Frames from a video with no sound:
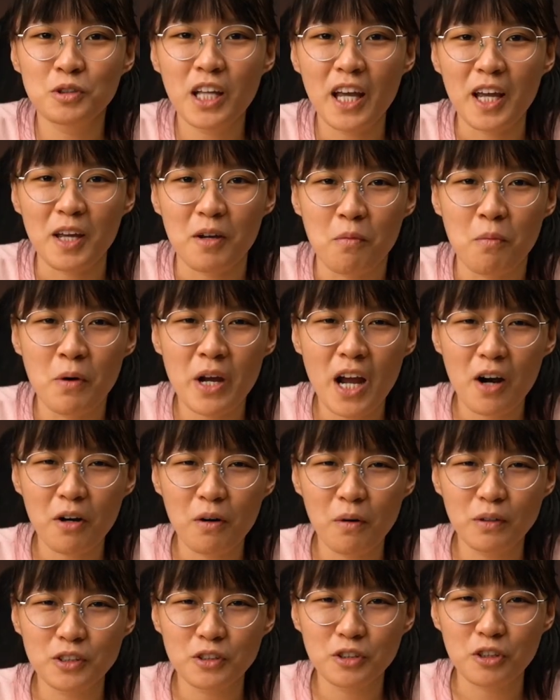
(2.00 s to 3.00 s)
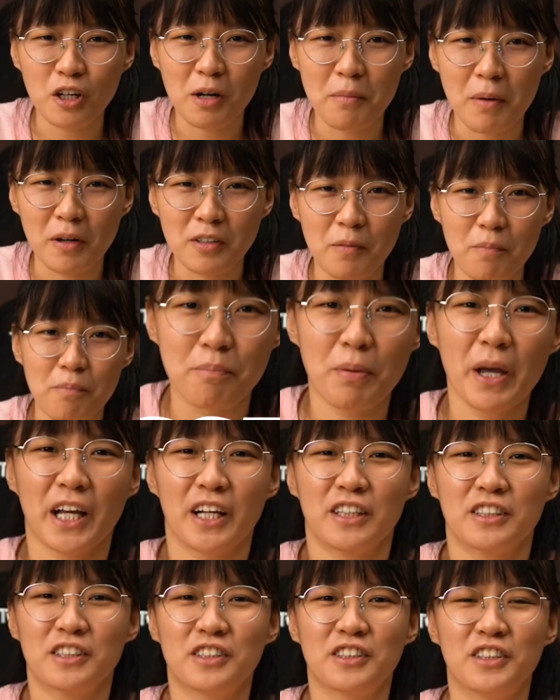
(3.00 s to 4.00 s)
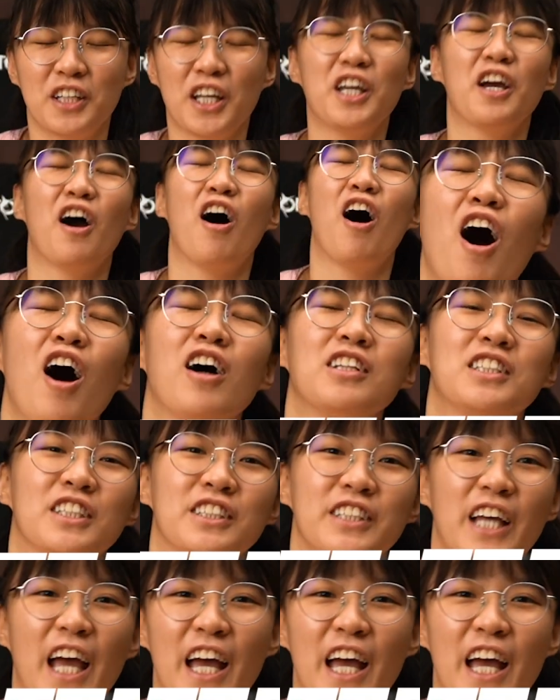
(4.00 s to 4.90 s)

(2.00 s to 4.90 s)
Today, we are going to talk about the biggest, the hottest,